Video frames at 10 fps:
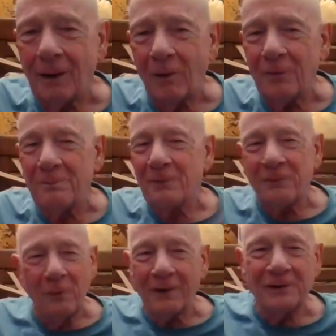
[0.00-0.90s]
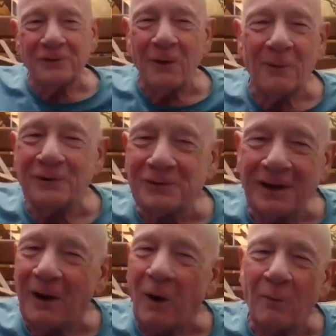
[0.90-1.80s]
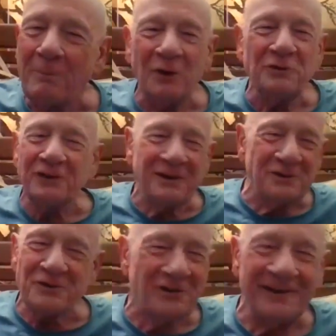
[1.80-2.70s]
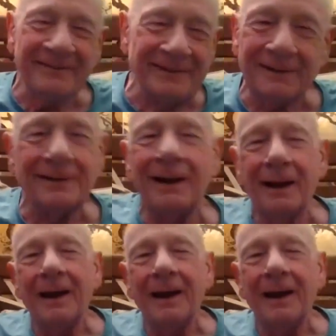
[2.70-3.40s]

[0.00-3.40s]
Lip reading: all before he's always said, oh, music is trivia.